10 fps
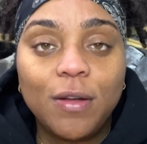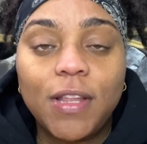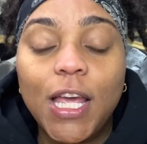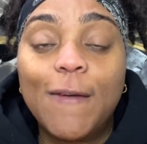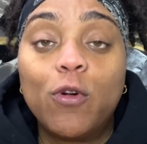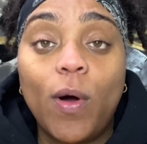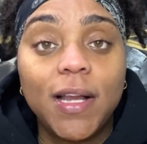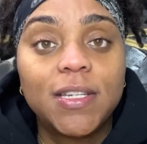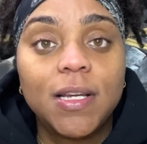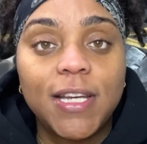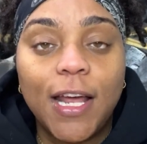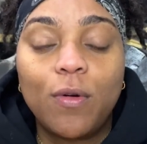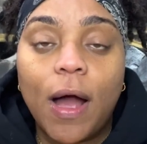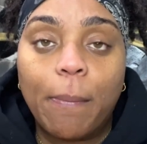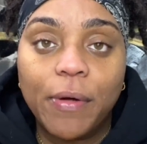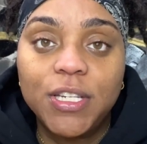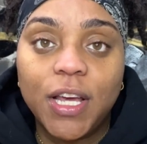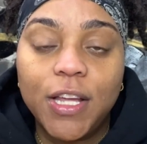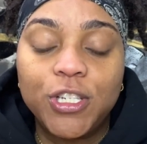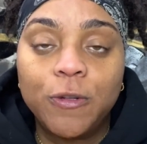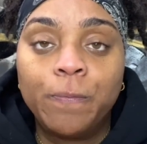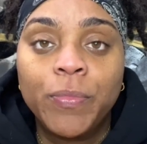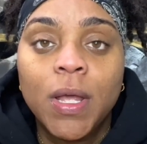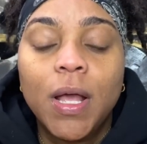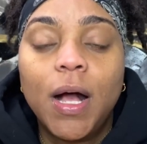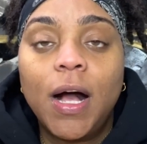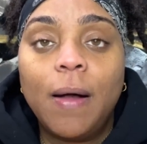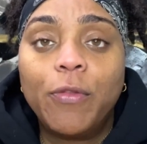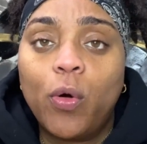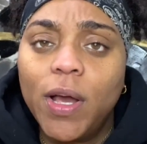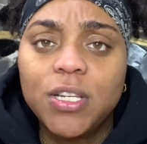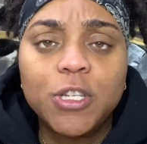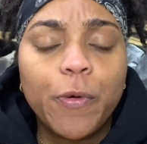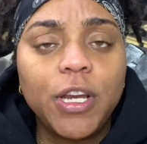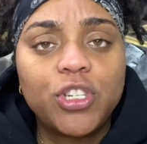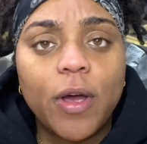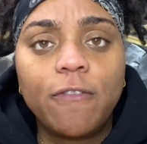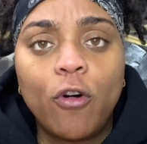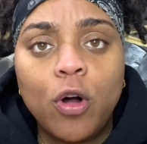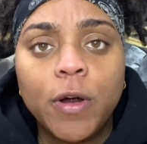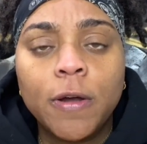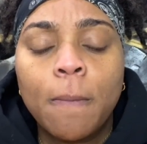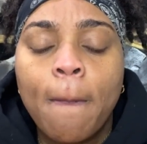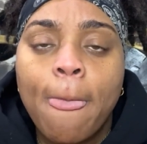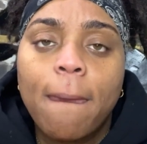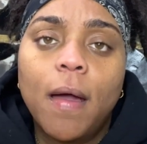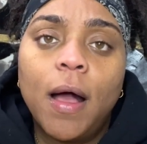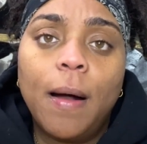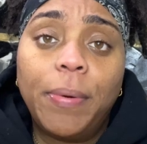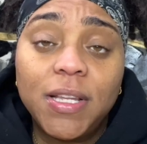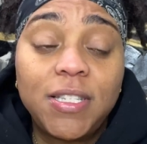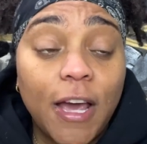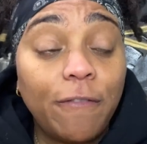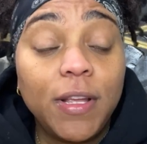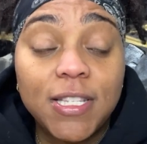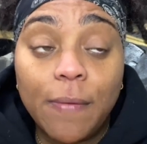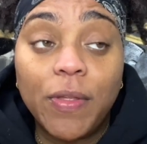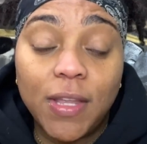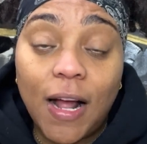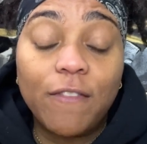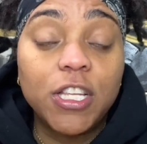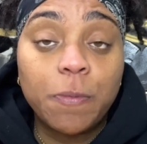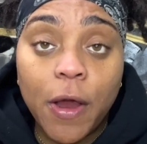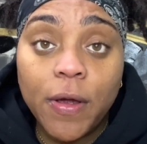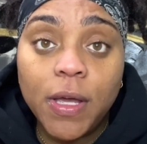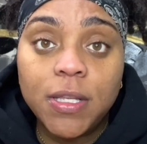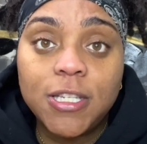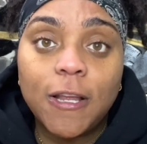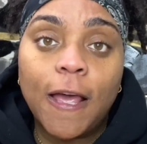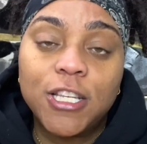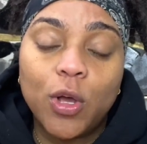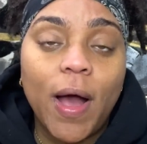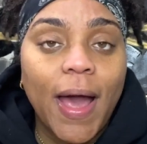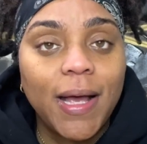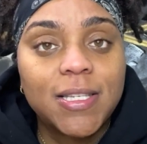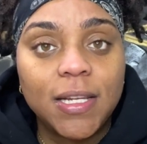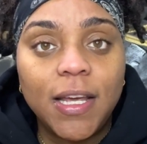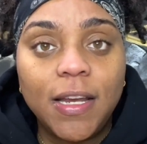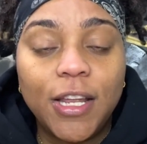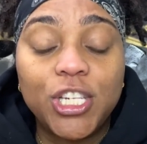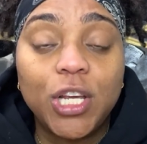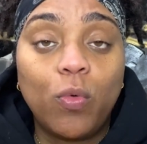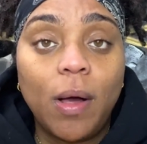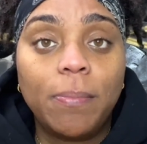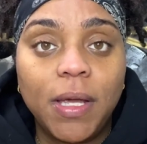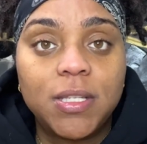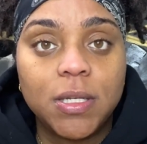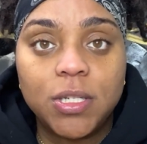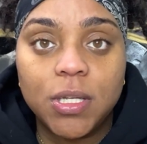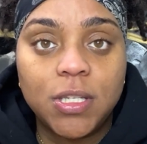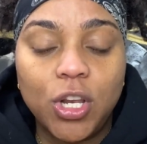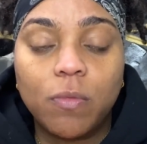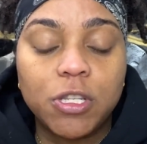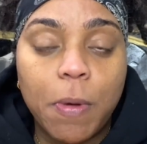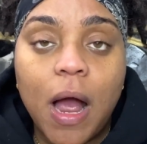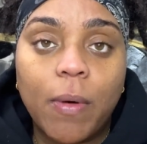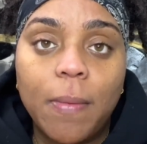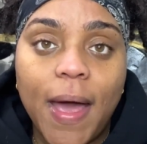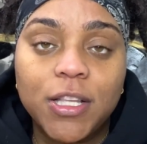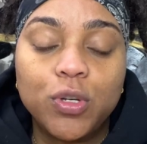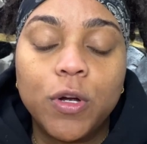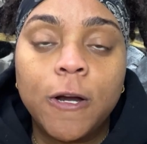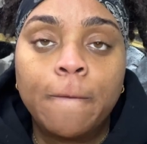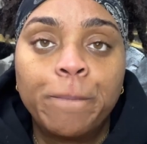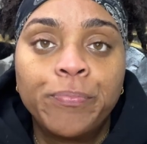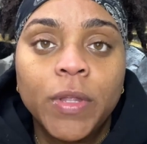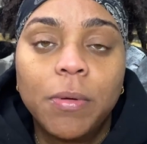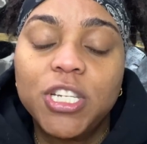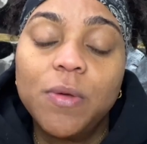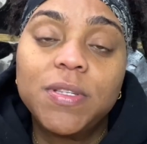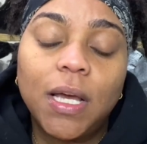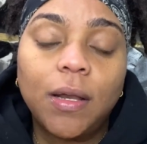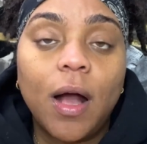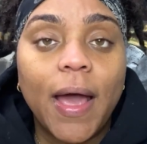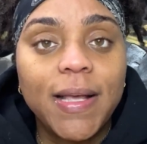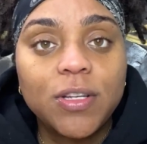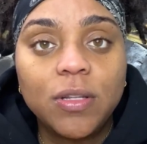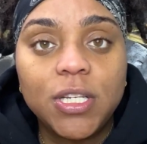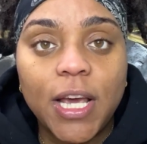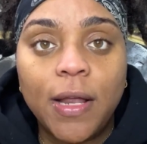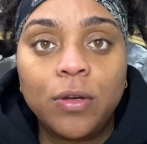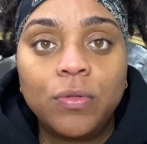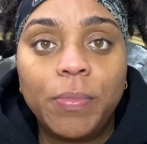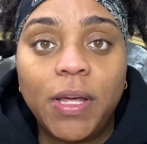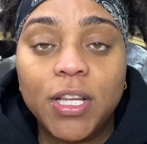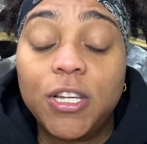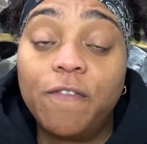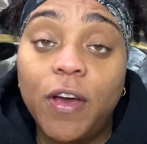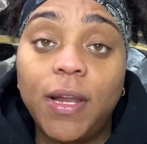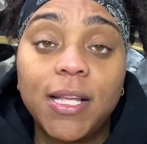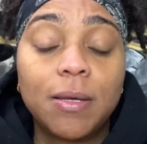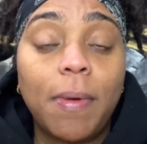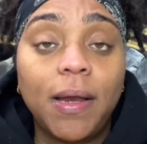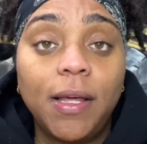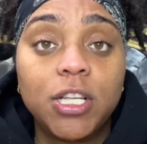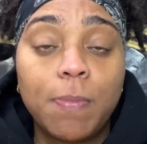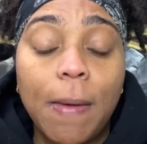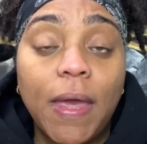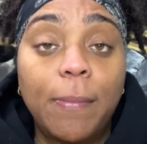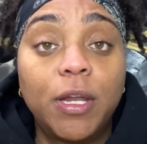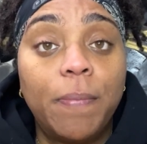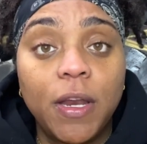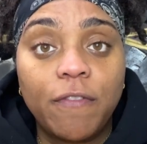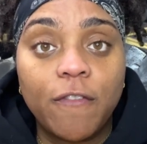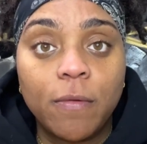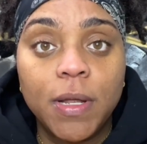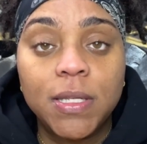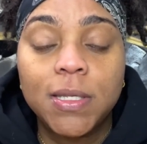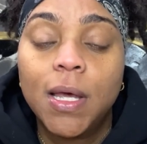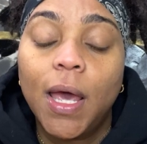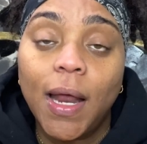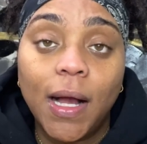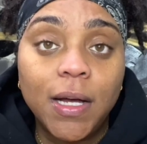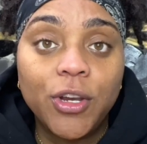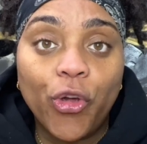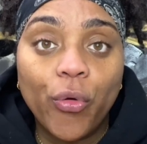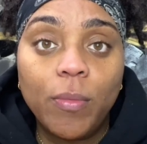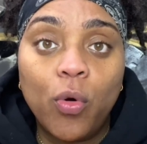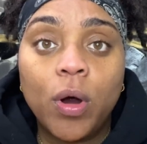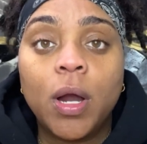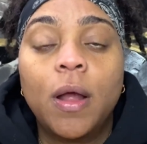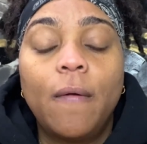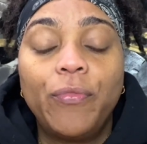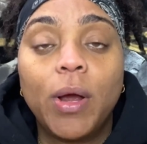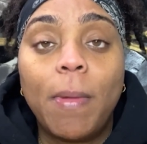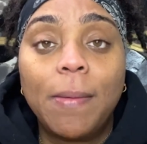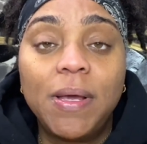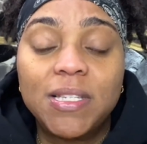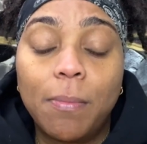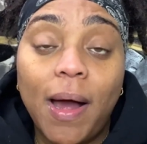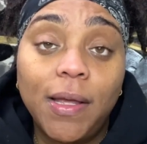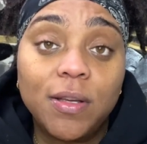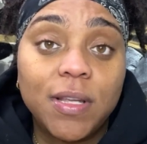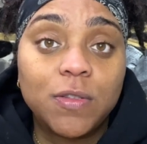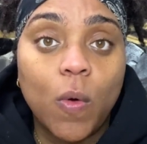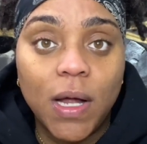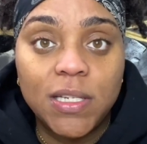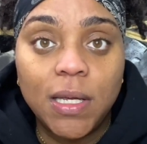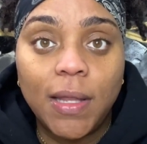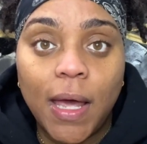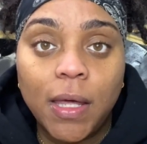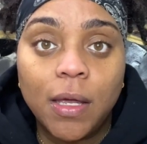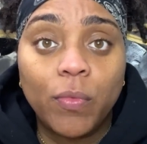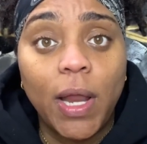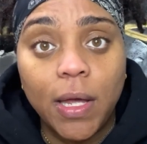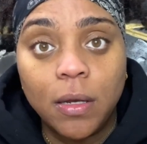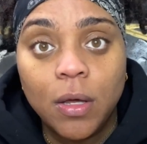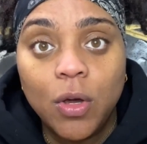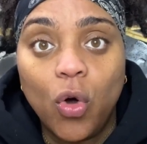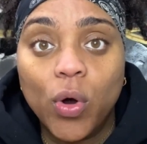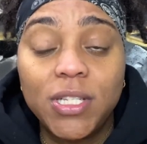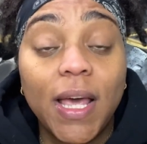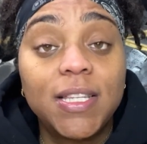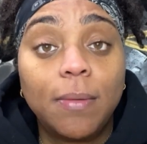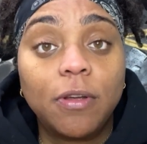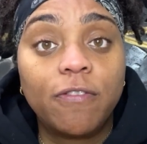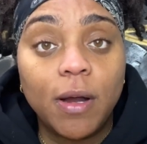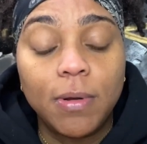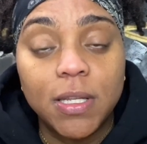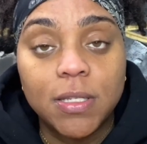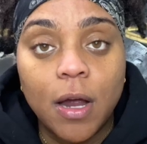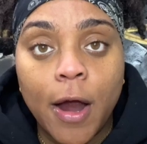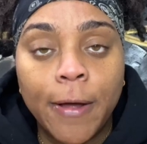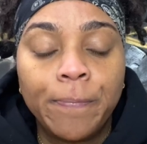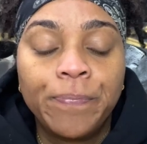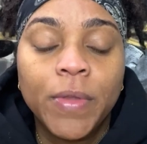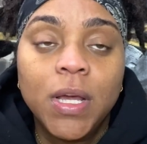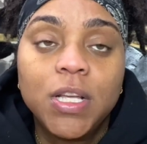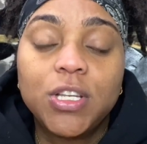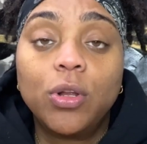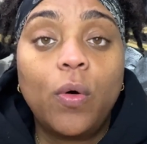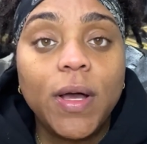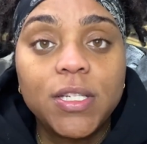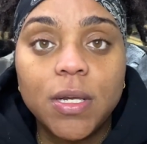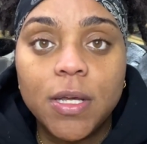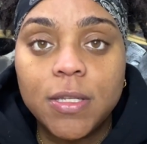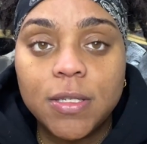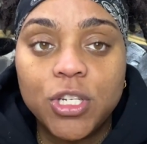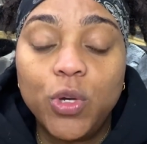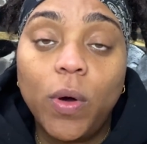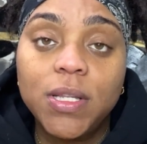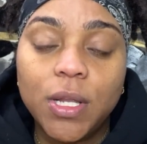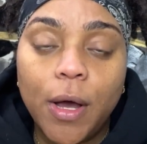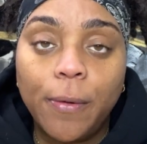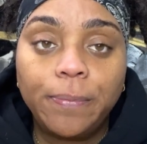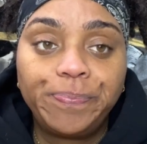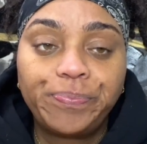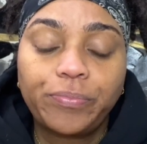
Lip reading: thank you for watching the channel. I appreciate you. The question is pretty straightforward, but it's definitely something that I've experienced. And so I asked Celine, did she want me to just, respond right back to her? But she was like, no, ask on the channel, because she felt like somebody else might be able to benefit from this. And I couldn't agree more. There might be somebody else that's watching that can relate or take something from this. All right. So the question is, she wanted to know,